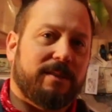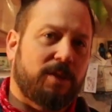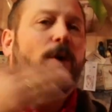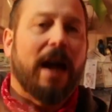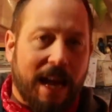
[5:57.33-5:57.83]

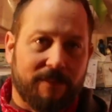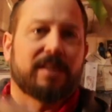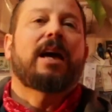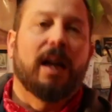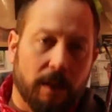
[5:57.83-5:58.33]
So I have
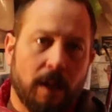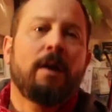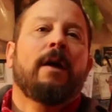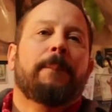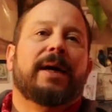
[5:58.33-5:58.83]
this kind
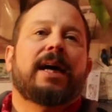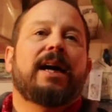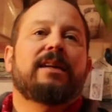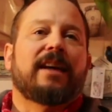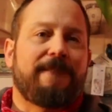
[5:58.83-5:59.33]
of,
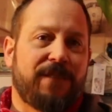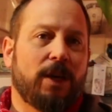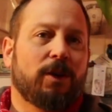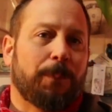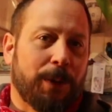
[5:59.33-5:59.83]
because I feel the